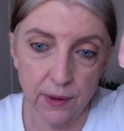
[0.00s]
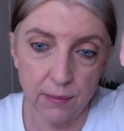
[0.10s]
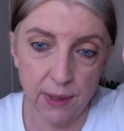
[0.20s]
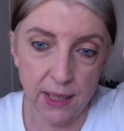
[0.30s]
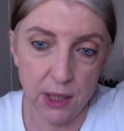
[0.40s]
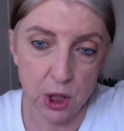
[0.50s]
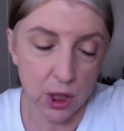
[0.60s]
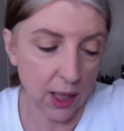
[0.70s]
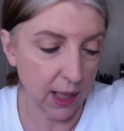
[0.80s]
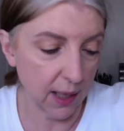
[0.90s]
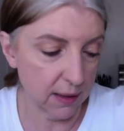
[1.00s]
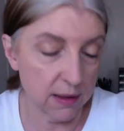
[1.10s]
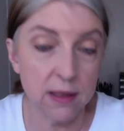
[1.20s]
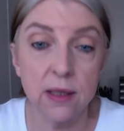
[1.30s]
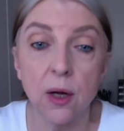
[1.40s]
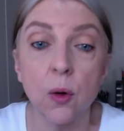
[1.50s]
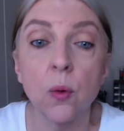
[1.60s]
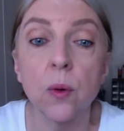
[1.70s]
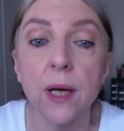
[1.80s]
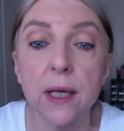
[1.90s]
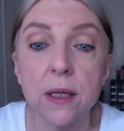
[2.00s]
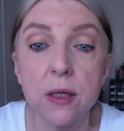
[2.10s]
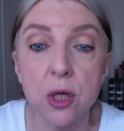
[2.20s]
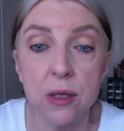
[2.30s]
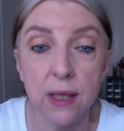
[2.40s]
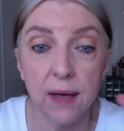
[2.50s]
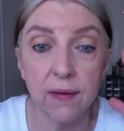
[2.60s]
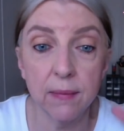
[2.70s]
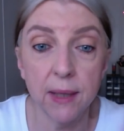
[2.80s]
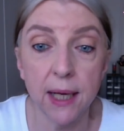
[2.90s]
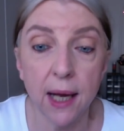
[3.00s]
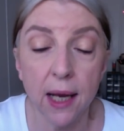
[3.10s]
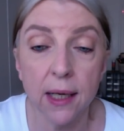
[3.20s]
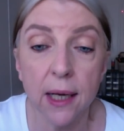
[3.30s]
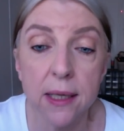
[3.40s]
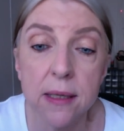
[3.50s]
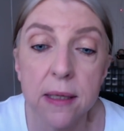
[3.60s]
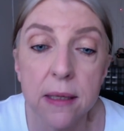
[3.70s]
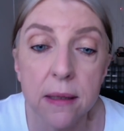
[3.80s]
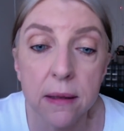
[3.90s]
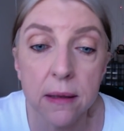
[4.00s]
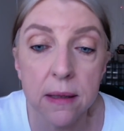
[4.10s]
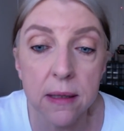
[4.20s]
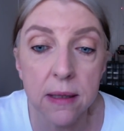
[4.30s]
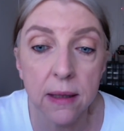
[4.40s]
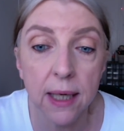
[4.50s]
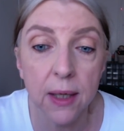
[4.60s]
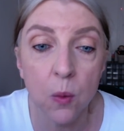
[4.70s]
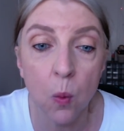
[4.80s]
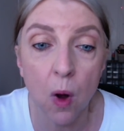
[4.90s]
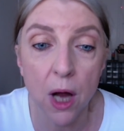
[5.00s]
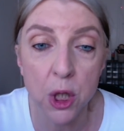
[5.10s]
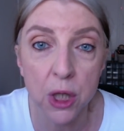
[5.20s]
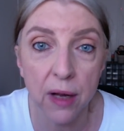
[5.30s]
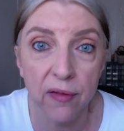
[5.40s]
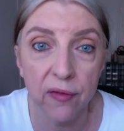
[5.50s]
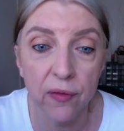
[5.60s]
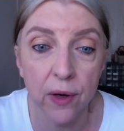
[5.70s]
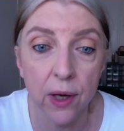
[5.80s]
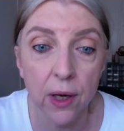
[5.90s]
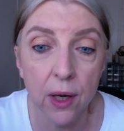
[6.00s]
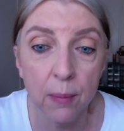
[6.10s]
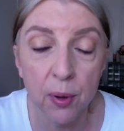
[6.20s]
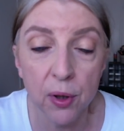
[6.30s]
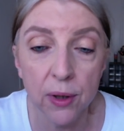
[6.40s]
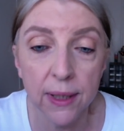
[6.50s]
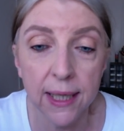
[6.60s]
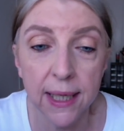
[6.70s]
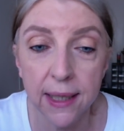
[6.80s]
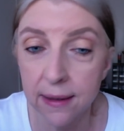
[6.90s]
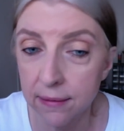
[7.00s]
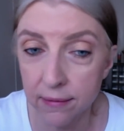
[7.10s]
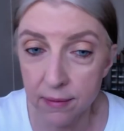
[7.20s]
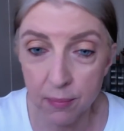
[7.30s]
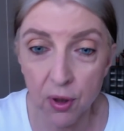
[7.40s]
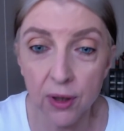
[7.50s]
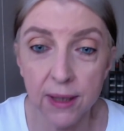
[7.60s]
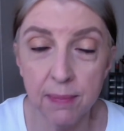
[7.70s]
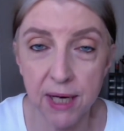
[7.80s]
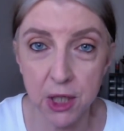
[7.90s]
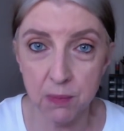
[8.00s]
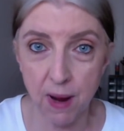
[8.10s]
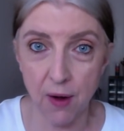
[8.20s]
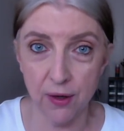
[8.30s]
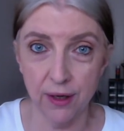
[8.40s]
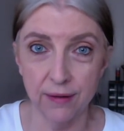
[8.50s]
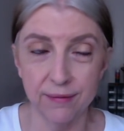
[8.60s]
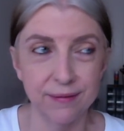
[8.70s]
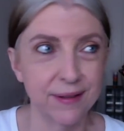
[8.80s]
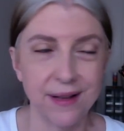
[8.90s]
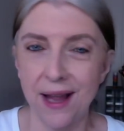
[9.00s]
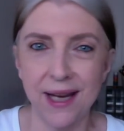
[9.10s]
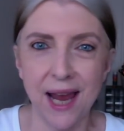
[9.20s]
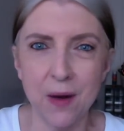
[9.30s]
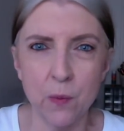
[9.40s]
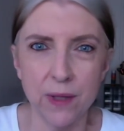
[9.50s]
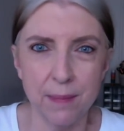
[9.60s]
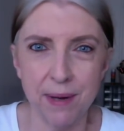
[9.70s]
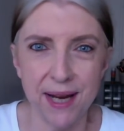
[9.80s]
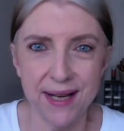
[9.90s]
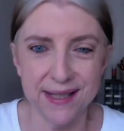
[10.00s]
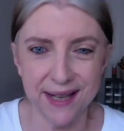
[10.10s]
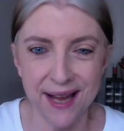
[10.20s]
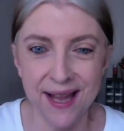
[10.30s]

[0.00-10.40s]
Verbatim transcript: peach, and so it's just giving me a nice slight wash of pearly peach powder. Again, with the peas.